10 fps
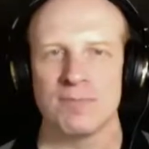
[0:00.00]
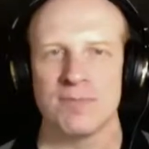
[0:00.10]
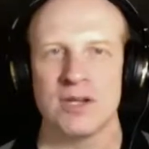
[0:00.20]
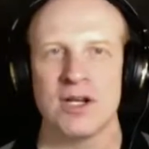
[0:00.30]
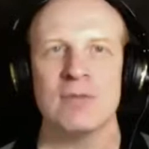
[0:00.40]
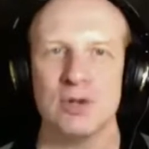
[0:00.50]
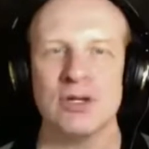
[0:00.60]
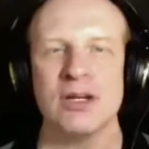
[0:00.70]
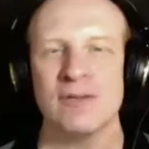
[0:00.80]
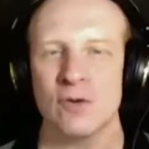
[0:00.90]
the
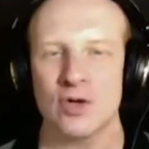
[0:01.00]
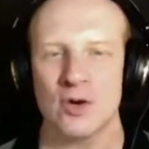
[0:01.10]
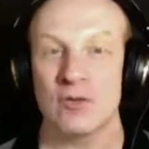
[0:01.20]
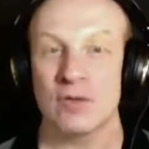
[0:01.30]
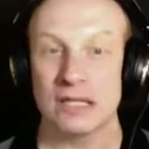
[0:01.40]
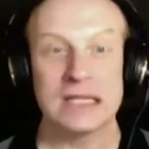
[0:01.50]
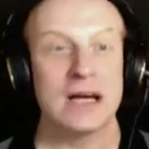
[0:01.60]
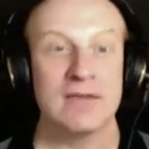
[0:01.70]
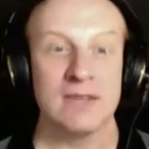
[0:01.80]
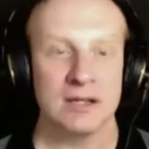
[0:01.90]
community of Foursquare really
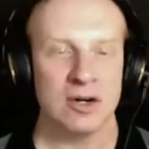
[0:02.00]
loved it,